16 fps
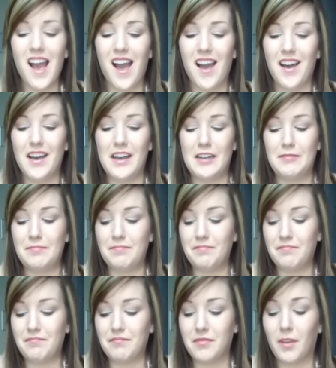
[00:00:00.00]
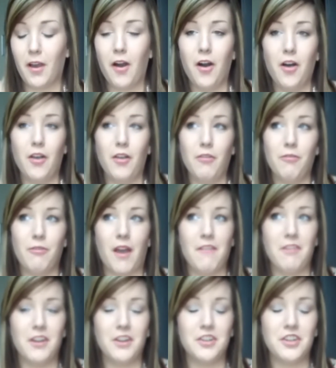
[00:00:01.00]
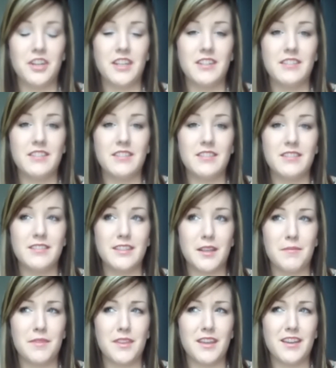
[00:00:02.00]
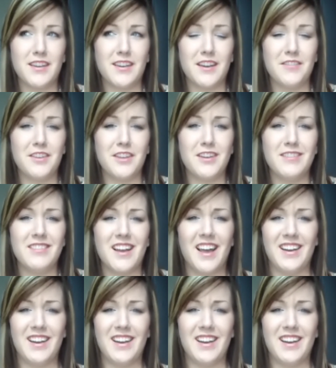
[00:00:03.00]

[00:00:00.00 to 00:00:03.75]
All 500-something of you.